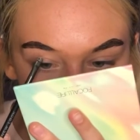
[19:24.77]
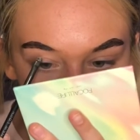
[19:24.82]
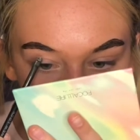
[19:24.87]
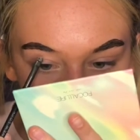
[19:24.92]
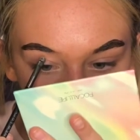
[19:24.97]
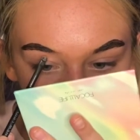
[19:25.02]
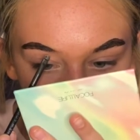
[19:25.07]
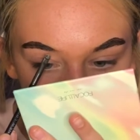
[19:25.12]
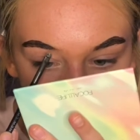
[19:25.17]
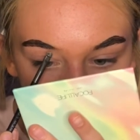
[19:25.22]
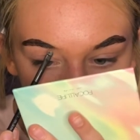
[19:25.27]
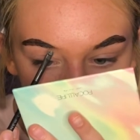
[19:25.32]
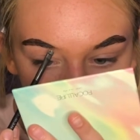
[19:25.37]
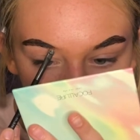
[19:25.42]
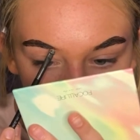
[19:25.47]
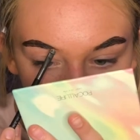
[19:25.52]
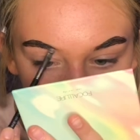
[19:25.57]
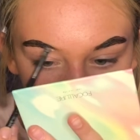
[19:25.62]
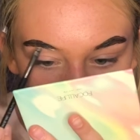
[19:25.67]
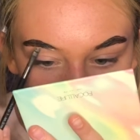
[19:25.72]
Always do the
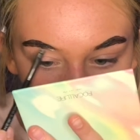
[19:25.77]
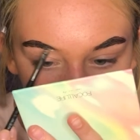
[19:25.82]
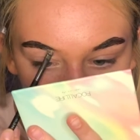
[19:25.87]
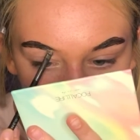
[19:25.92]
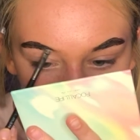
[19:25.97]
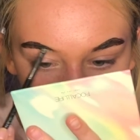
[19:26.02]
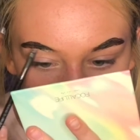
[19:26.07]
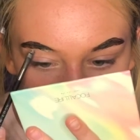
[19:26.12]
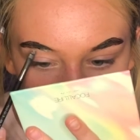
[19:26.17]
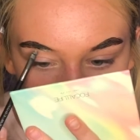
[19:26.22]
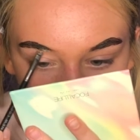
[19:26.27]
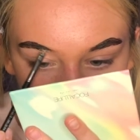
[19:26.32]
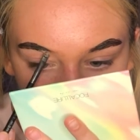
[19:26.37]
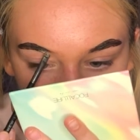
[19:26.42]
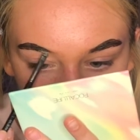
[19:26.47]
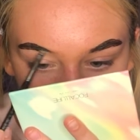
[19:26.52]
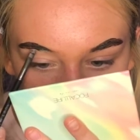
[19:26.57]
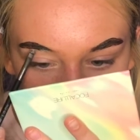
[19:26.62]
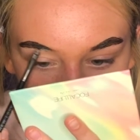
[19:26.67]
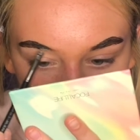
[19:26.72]
front last, because you never
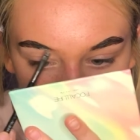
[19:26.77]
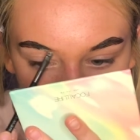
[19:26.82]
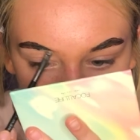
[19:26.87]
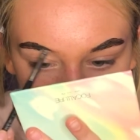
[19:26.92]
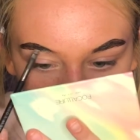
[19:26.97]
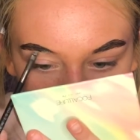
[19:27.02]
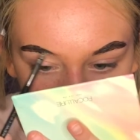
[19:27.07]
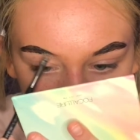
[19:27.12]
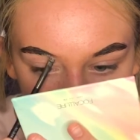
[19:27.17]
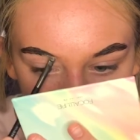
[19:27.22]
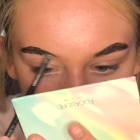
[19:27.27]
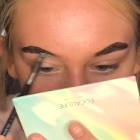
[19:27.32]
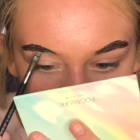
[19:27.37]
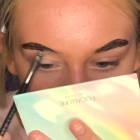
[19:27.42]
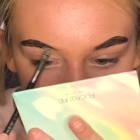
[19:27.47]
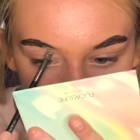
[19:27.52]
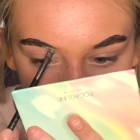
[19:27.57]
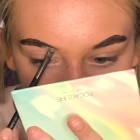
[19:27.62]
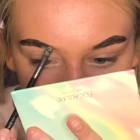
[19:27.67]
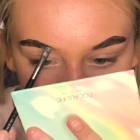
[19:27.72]
want that to be like
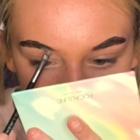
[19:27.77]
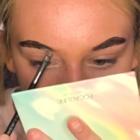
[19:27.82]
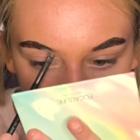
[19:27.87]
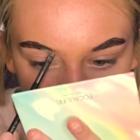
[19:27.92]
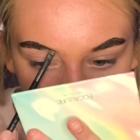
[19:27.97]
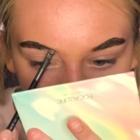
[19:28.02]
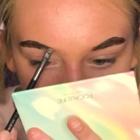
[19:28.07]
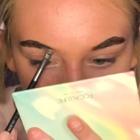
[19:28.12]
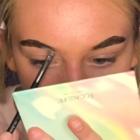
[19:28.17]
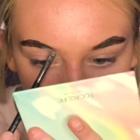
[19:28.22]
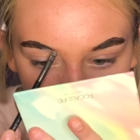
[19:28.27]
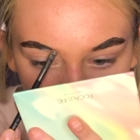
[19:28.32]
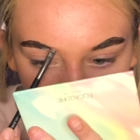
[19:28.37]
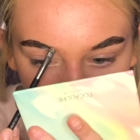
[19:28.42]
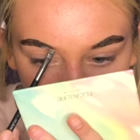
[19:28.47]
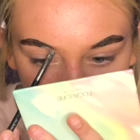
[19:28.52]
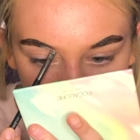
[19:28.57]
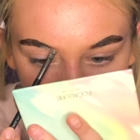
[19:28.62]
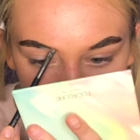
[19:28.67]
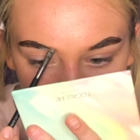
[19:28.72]
extra dark or
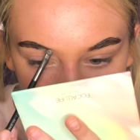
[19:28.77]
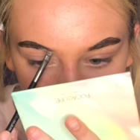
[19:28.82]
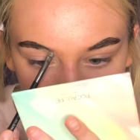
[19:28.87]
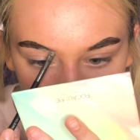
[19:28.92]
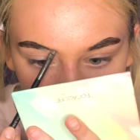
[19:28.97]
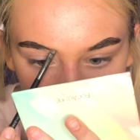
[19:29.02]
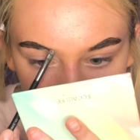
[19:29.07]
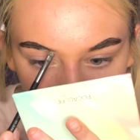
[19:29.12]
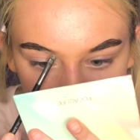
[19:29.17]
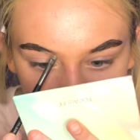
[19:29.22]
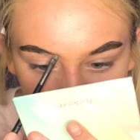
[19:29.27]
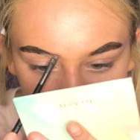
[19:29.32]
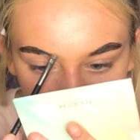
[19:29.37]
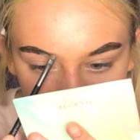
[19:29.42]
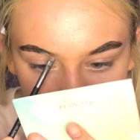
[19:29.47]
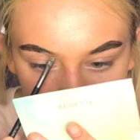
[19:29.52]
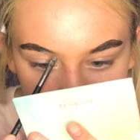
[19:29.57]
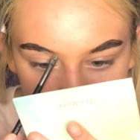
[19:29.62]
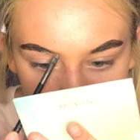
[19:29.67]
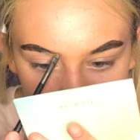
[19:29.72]
patchy or
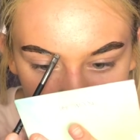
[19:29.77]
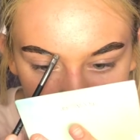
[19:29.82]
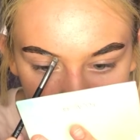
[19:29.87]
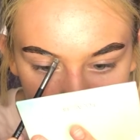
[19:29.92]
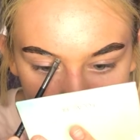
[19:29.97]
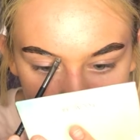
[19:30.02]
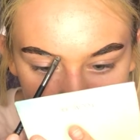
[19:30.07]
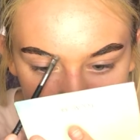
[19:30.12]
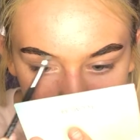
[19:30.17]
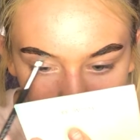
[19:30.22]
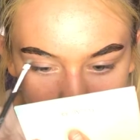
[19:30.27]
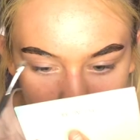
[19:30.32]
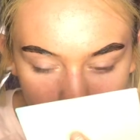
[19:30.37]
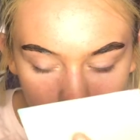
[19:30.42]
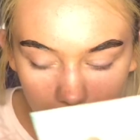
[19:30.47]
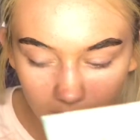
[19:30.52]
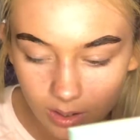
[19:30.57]
etc, etc.